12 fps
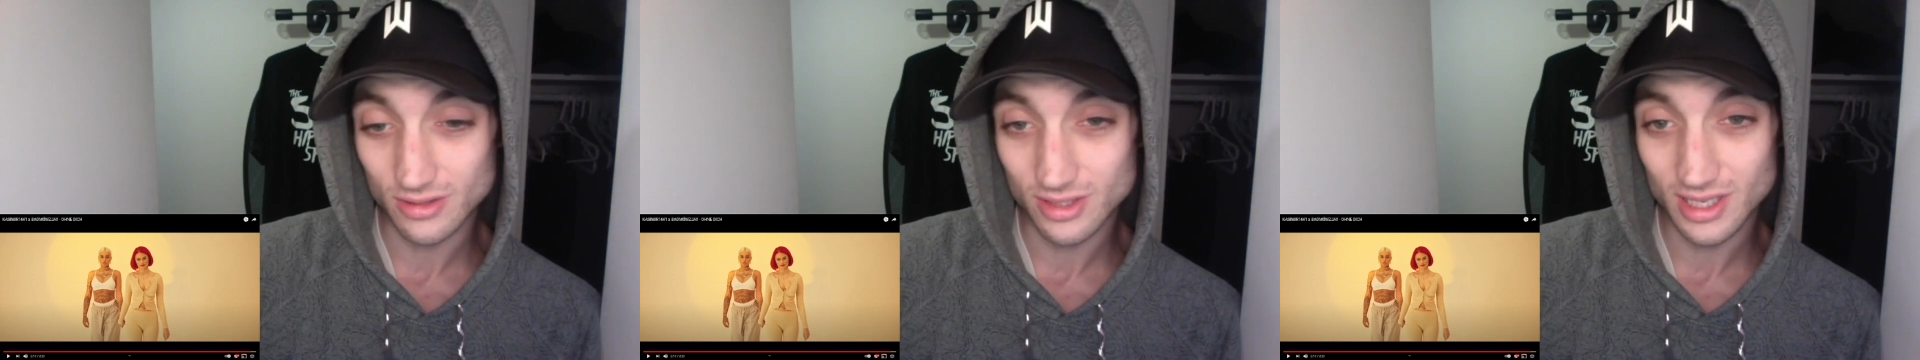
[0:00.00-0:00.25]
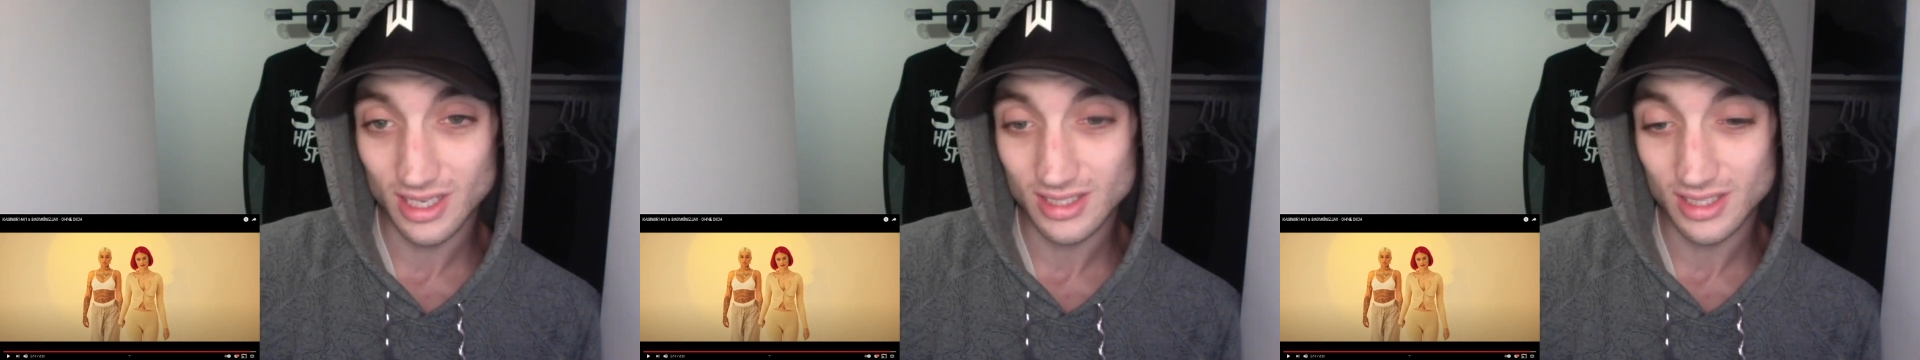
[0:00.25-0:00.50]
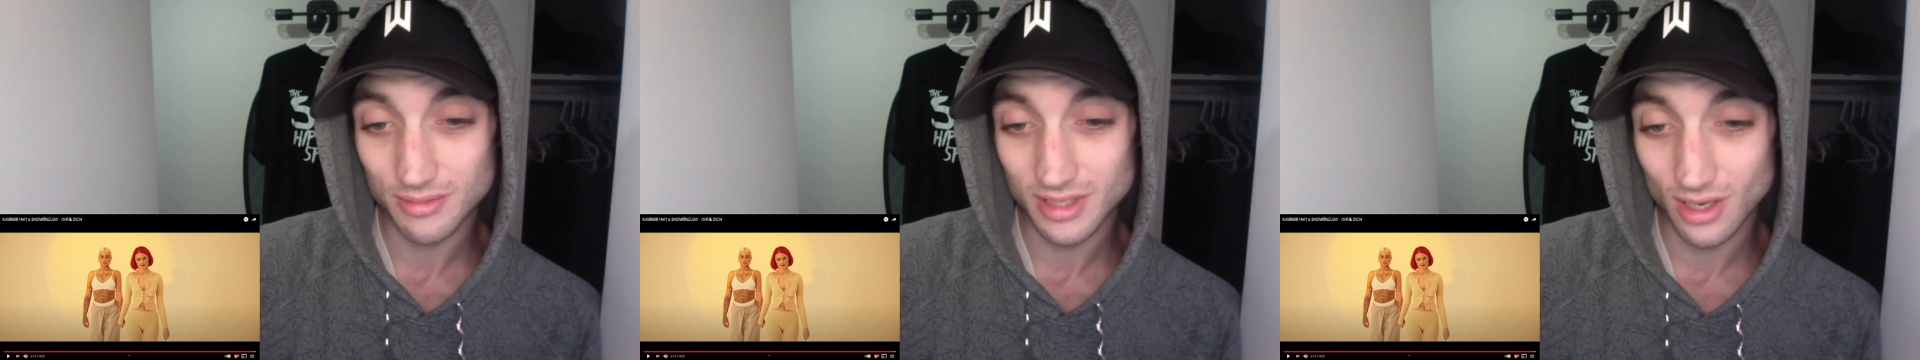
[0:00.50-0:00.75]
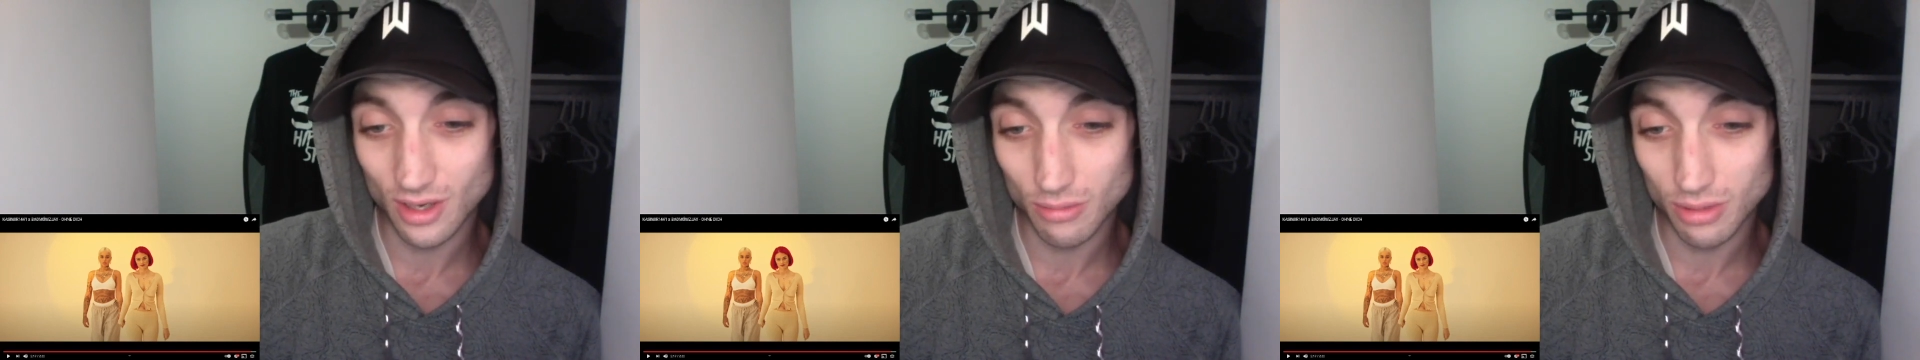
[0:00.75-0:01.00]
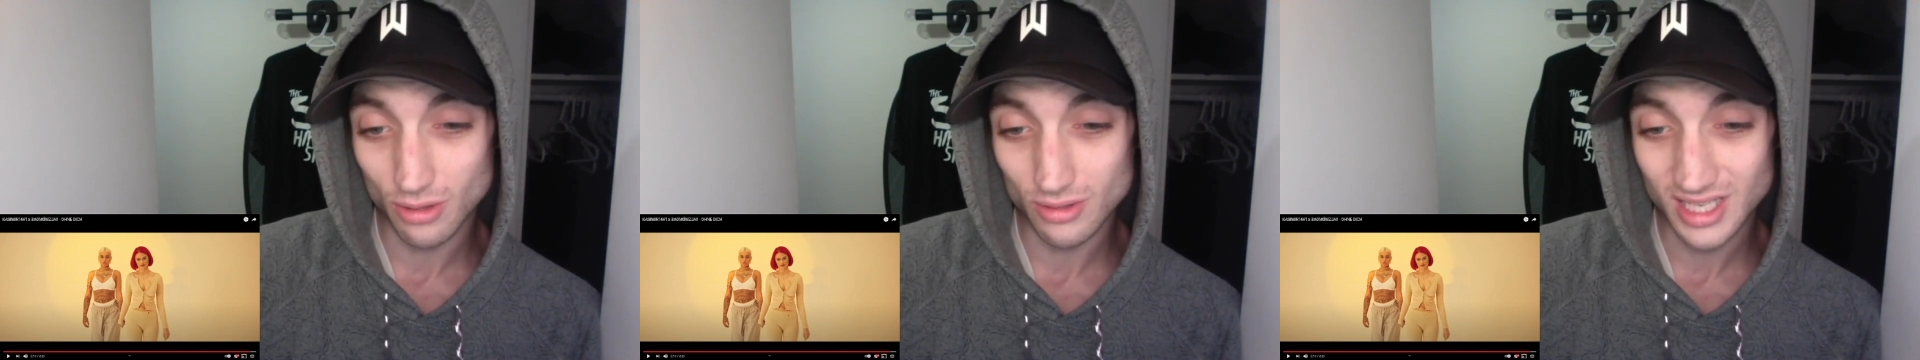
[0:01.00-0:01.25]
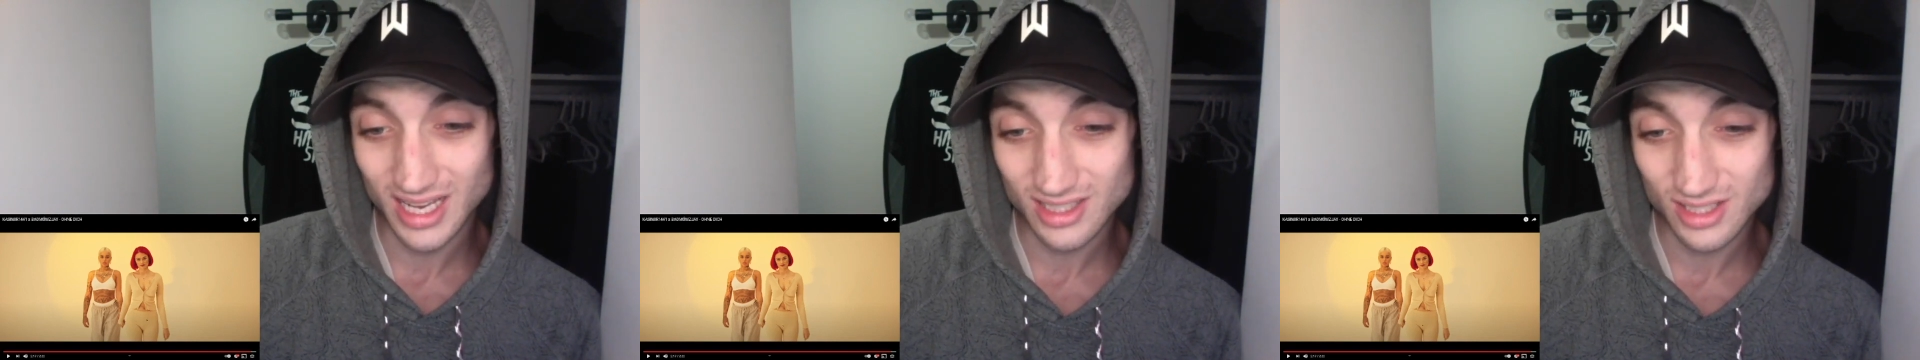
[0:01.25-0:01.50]
You guys let me know, bro.
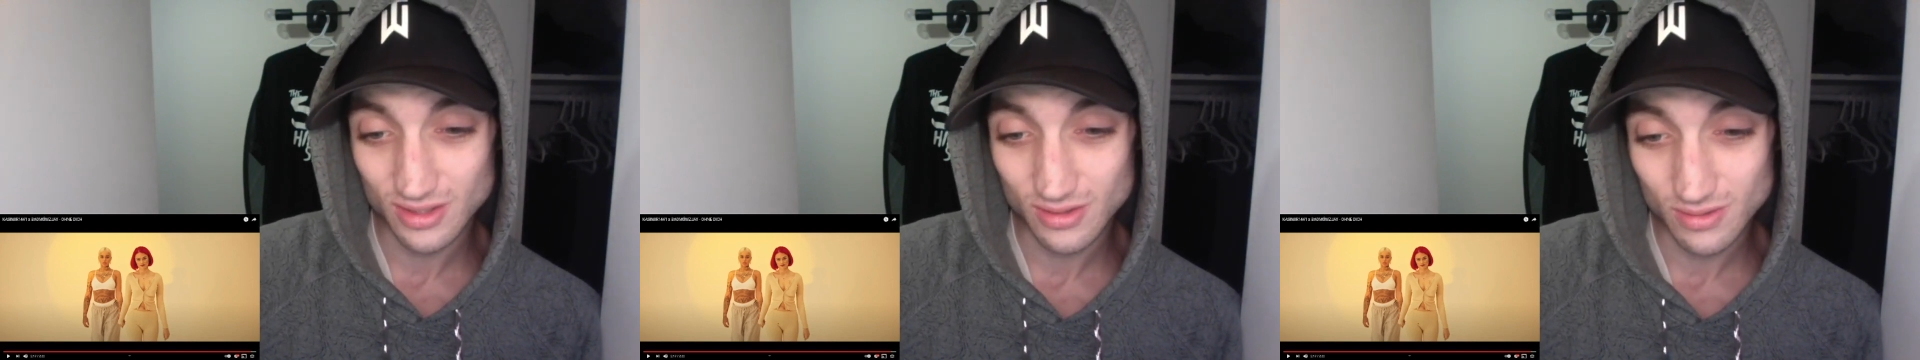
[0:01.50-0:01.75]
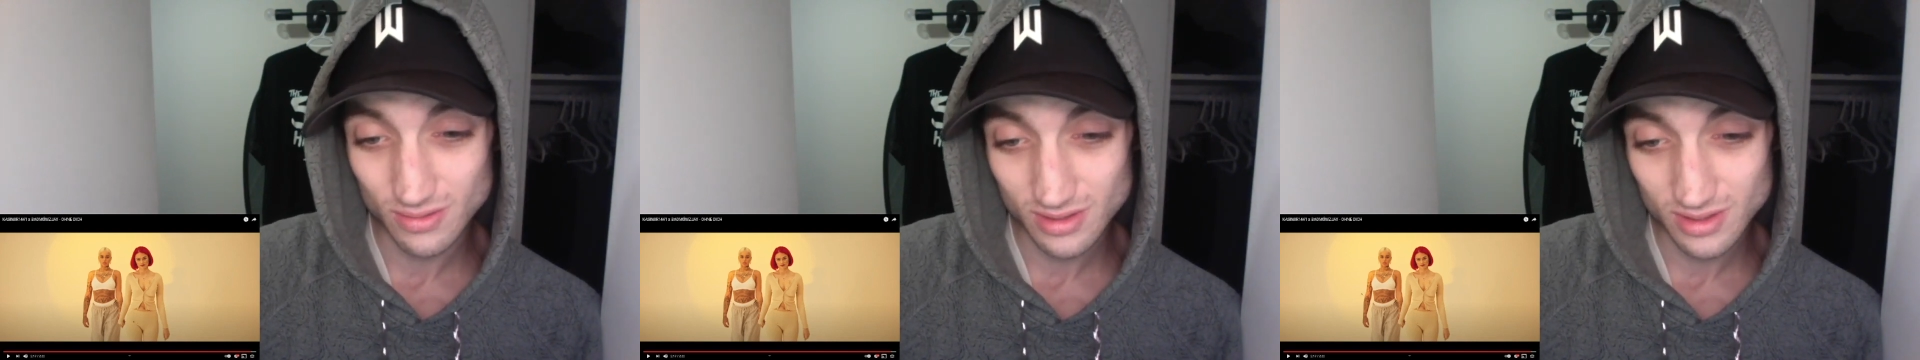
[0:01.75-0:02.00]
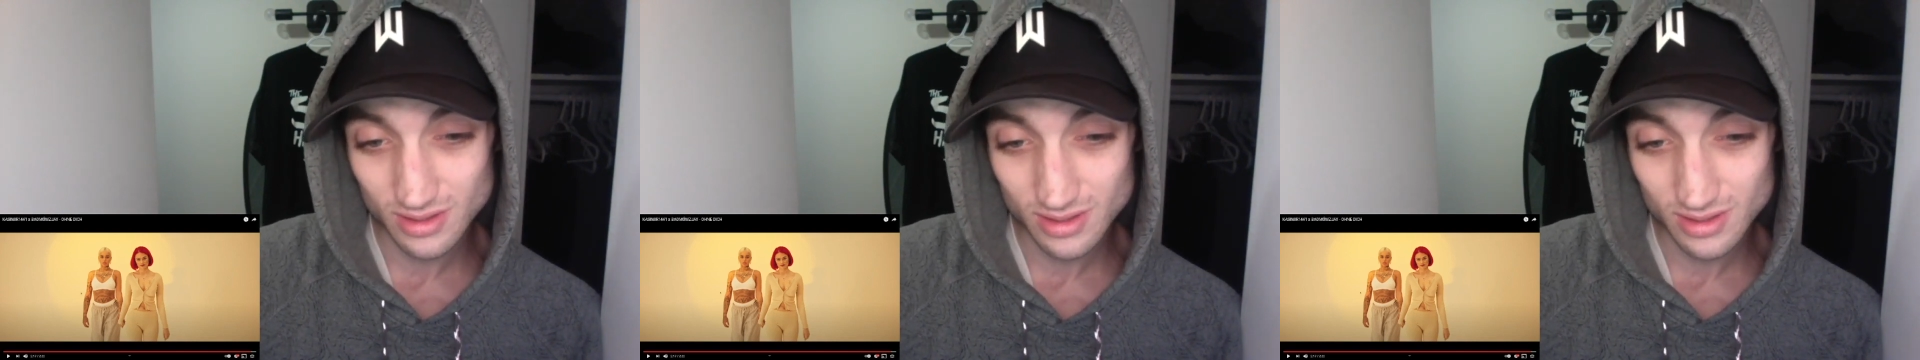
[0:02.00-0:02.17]
Tattoos?